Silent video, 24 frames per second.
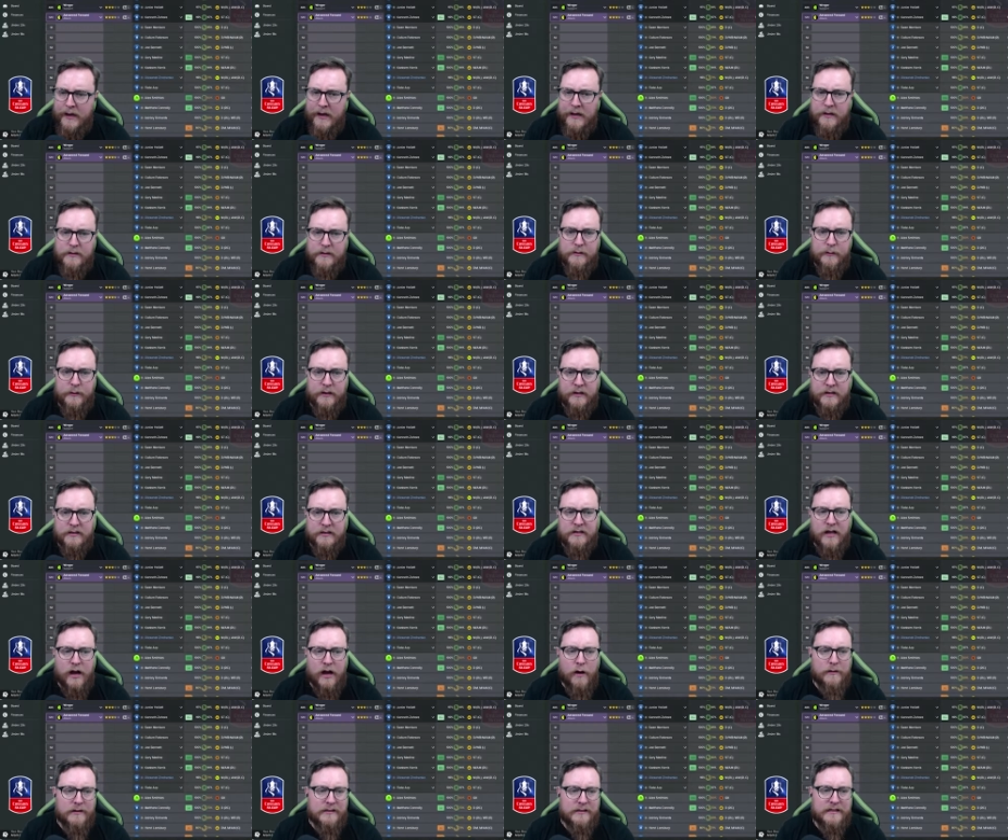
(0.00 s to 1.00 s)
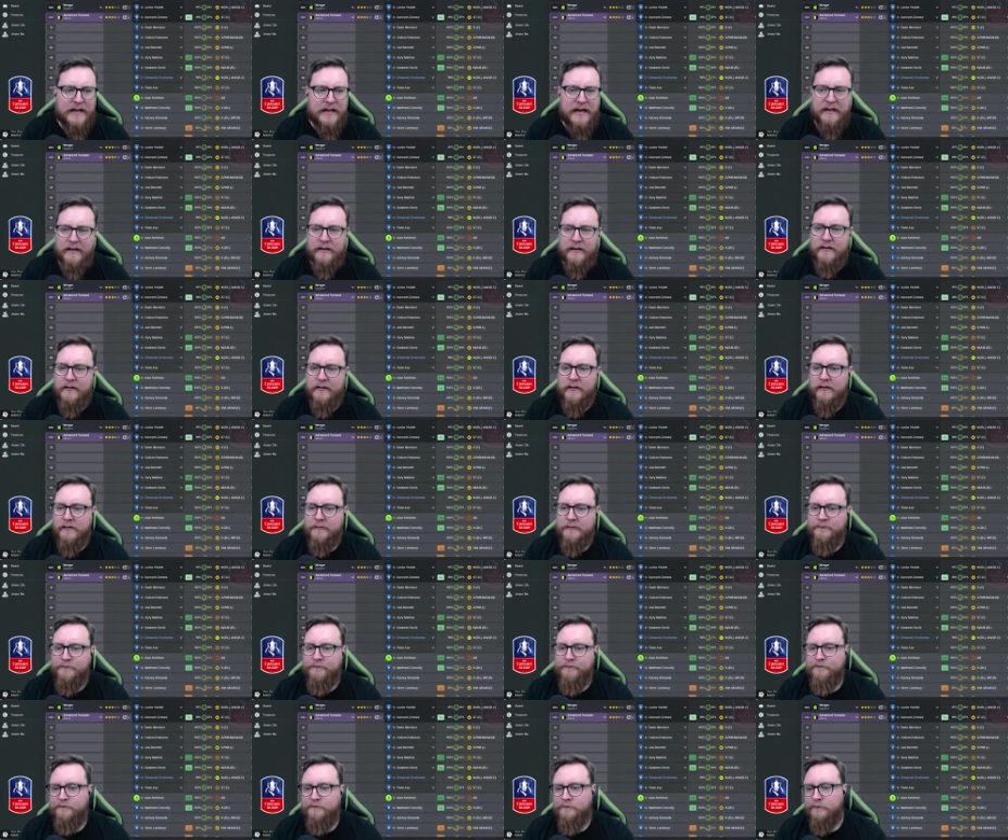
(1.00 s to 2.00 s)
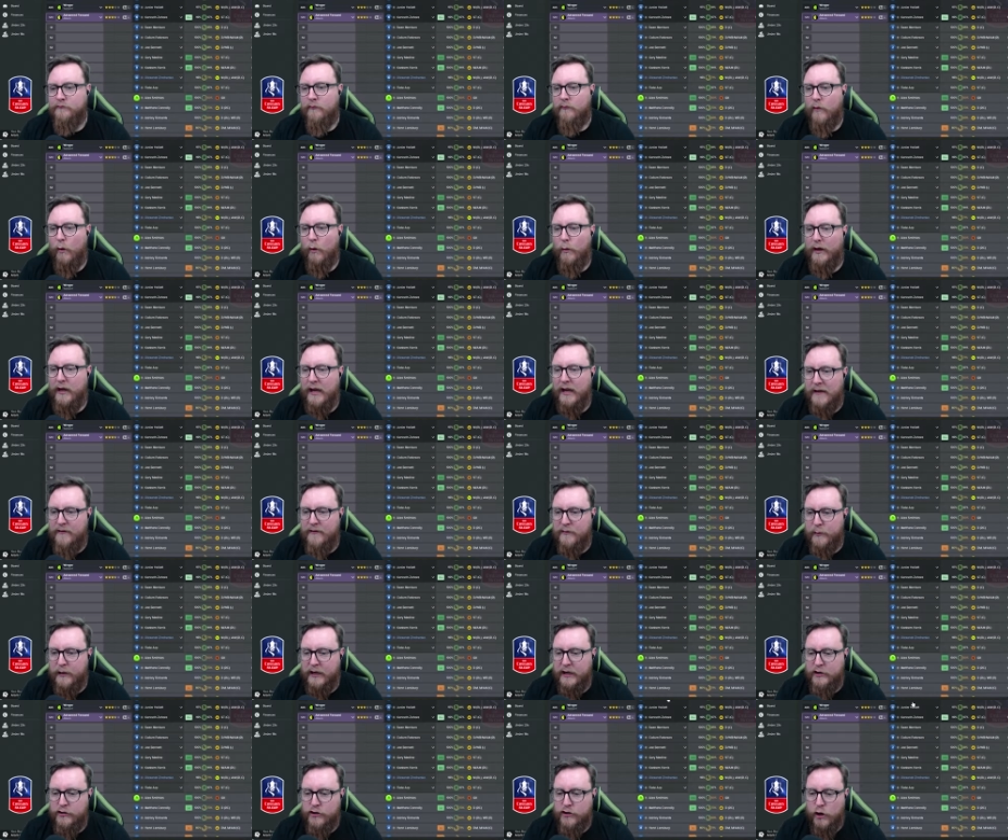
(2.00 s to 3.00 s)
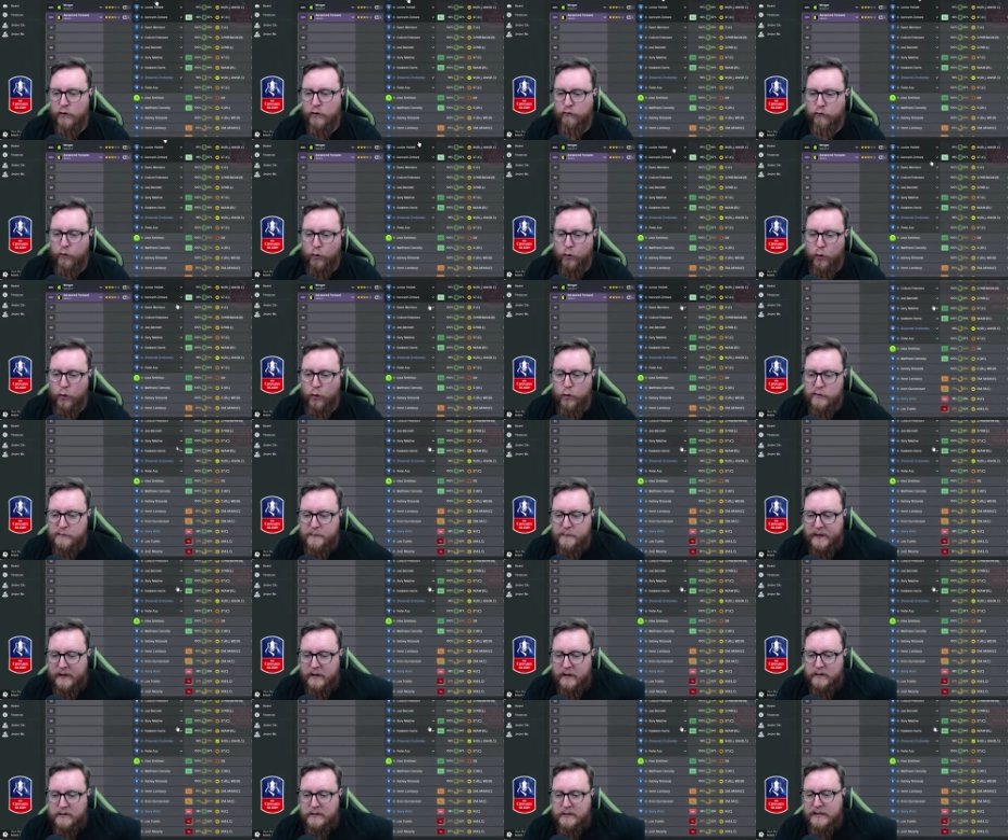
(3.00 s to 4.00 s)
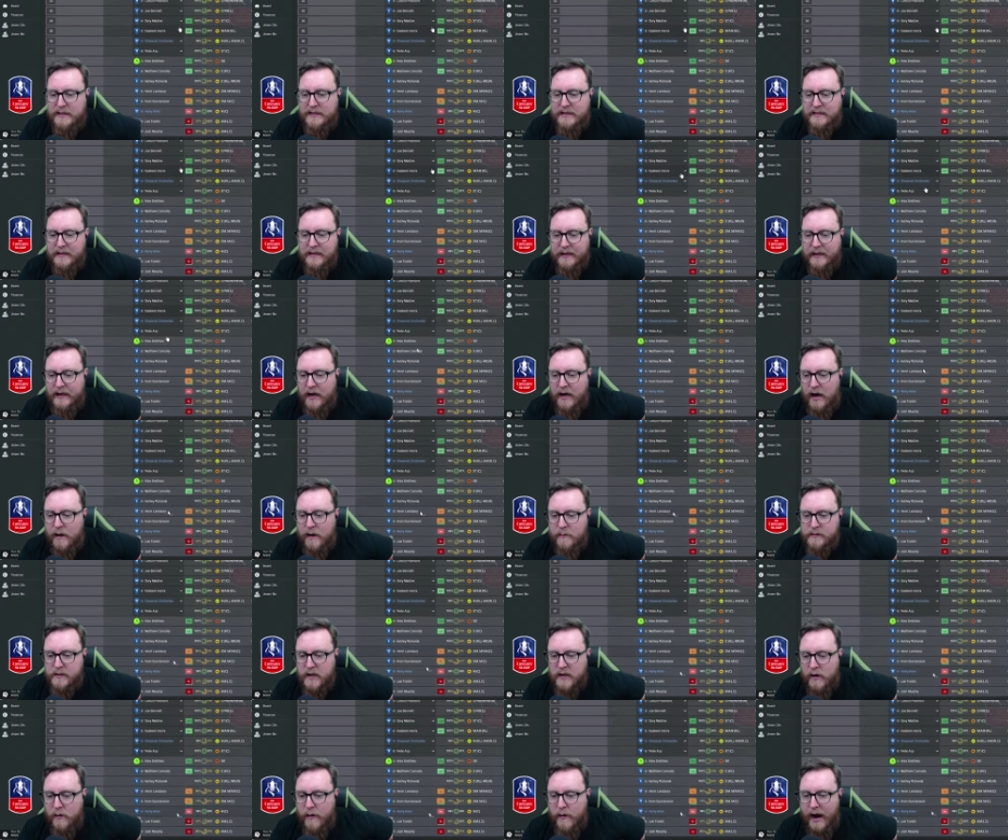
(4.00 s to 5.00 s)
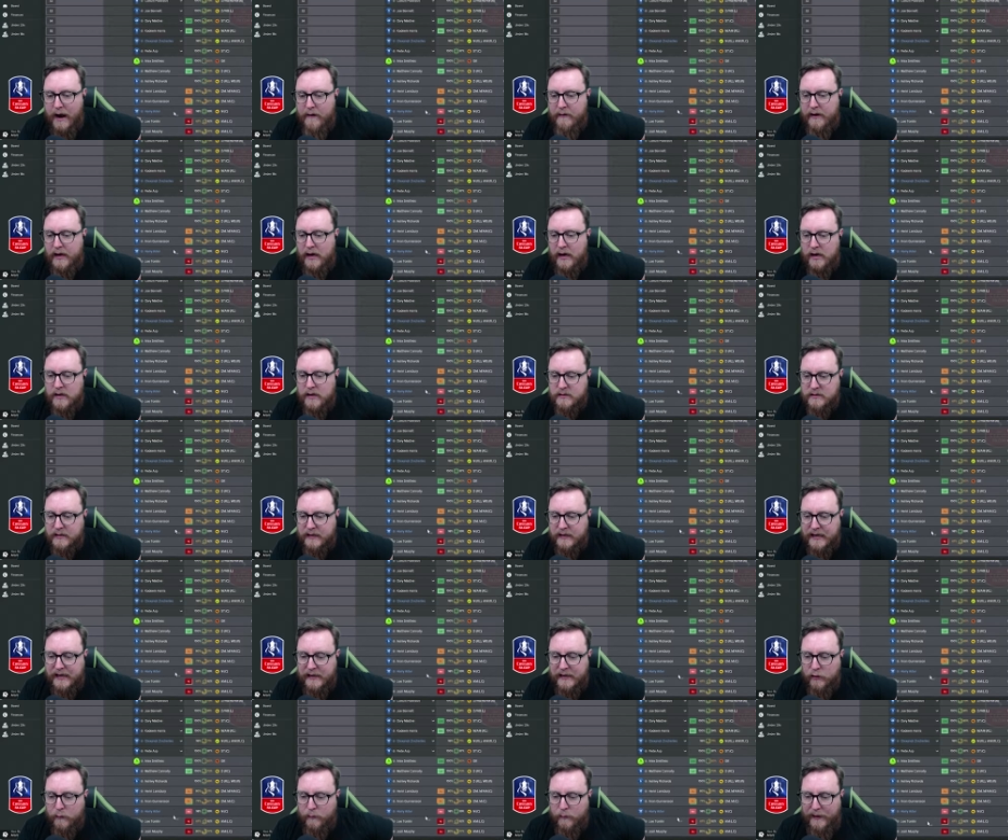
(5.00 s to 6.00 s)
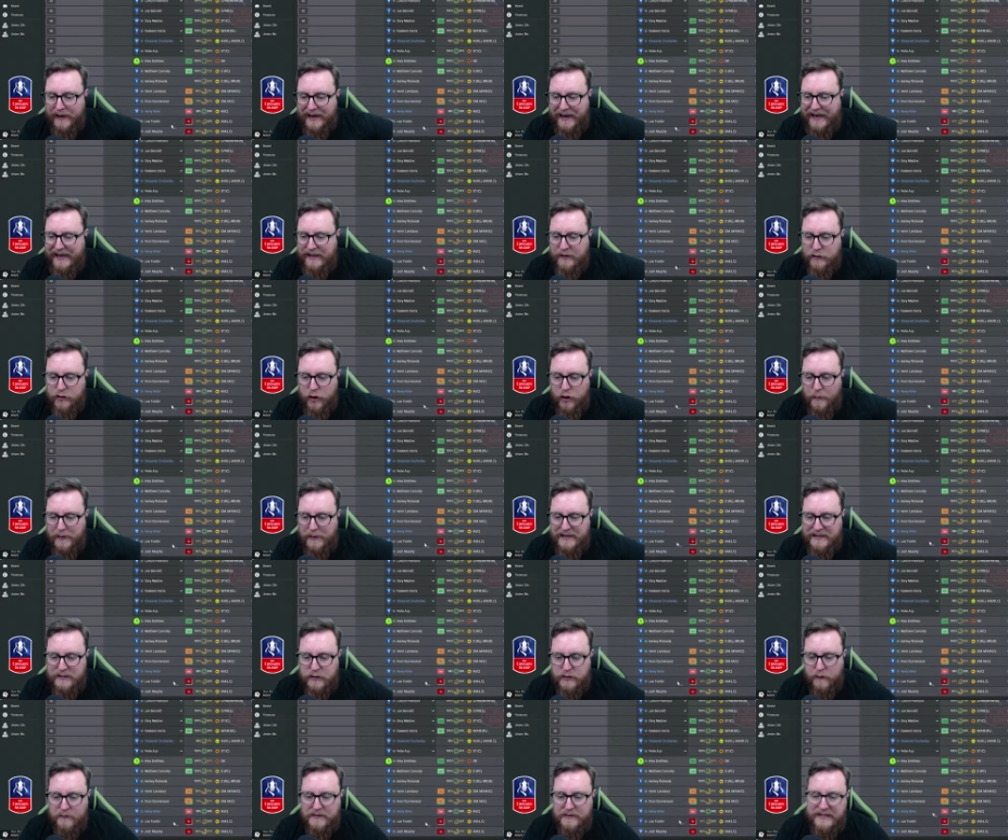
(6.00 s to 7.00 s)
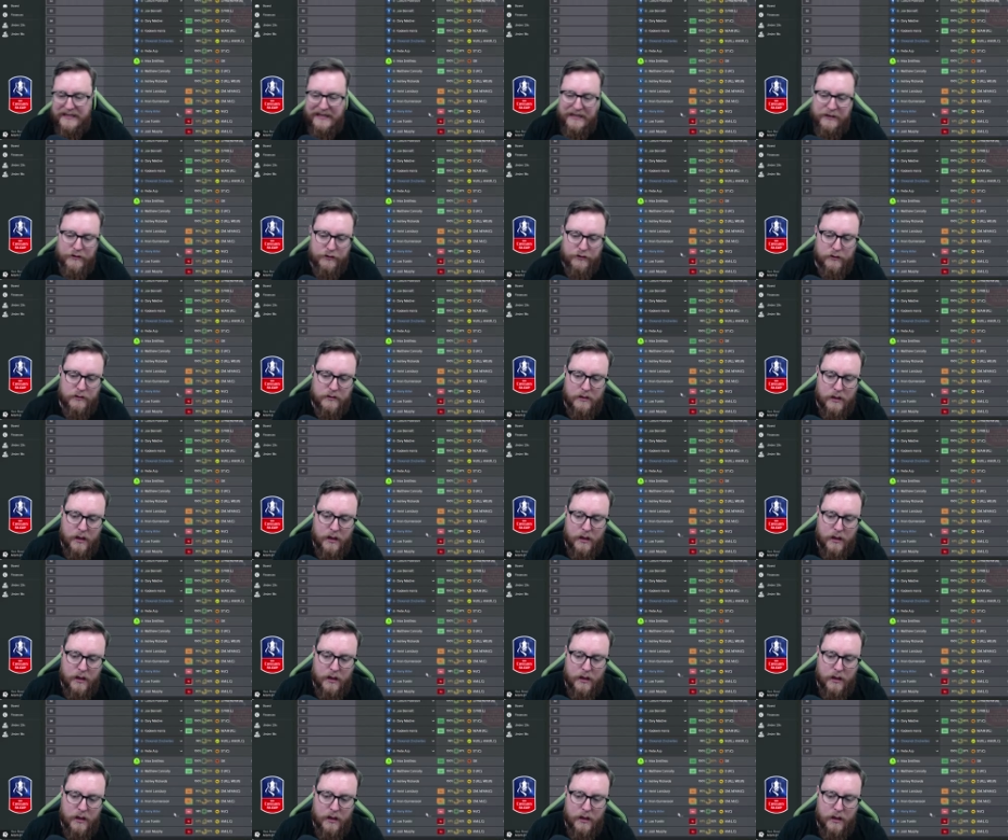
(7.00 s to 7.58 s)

So we're going to start with a standard. We're going to have to bring in Joe Rules because it's a cup, so Harry Arter cannot play. Tomlin's obviously injured.